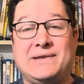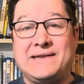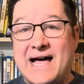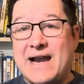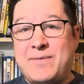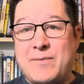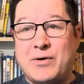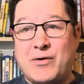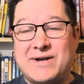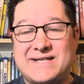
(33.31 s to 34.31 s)
A lot of people
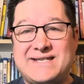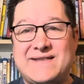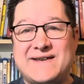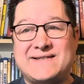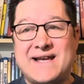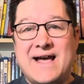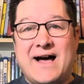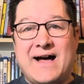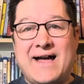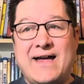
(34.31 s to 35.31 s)
going to see this
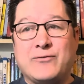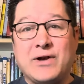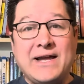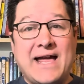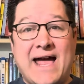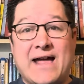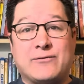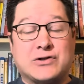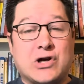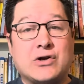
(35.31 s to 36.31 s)
and really a
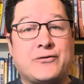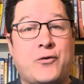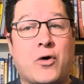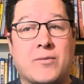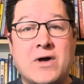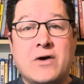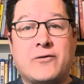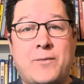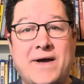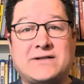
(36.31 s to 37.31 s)
return to form
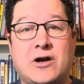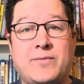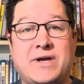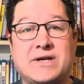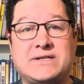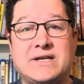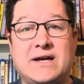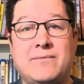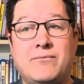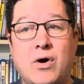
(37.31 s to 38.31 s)
for Pixar because
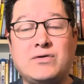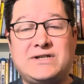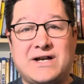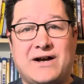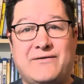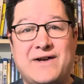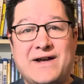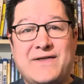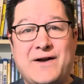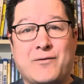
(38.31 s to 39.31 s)
most of
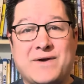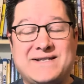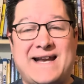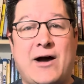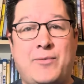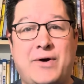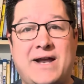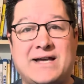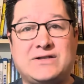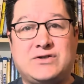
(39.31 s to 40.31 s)
their recent output
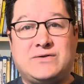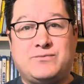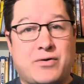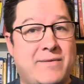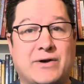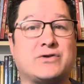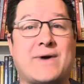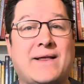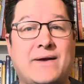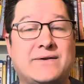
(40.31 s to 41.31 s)
has premiered
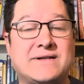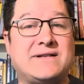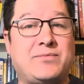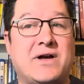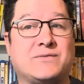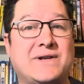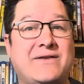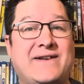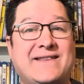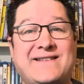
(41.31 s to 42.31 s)
directly on Disney Plus. We didn't
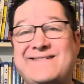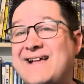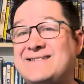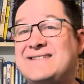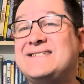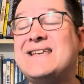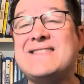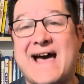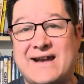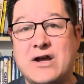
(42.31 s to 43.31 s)
even get the chance to see
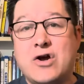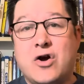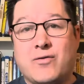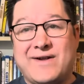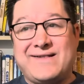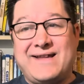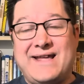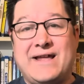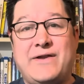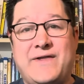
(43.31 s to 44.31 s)
that originally
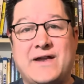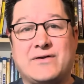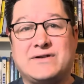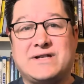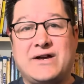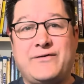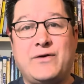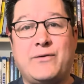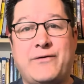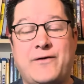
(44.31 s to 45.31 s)
in theaters, a
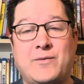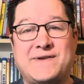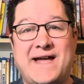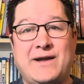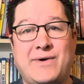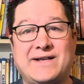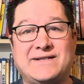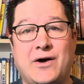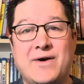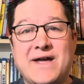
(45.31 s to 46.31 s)
few of the films anyway.
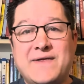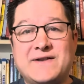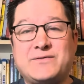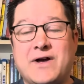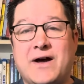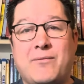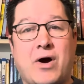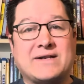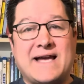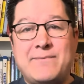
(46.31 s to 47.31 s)
So this
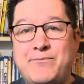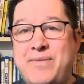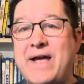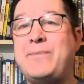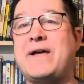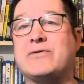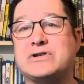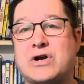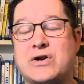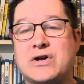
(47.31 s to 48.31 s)
marks a big, big
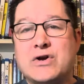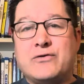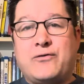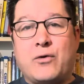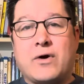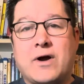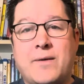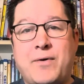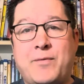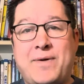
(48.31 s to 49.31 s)
return for
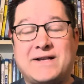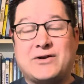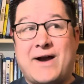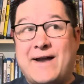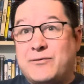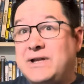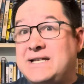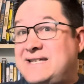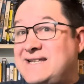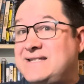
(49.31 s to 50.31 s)
both Pixar and really
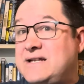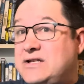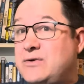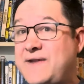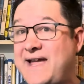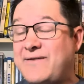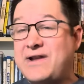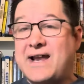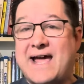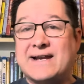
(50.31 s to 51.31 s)
Disney too. They have
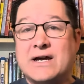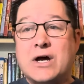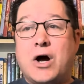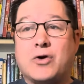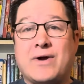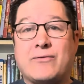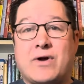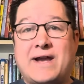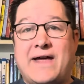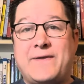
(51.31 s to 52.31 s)
not had a great
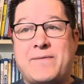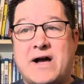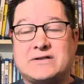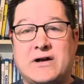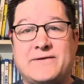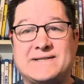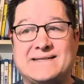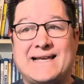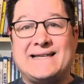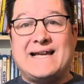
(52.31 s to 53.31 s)
run at the box office
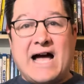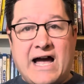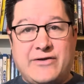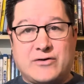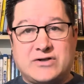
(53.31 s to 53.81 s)
lately either.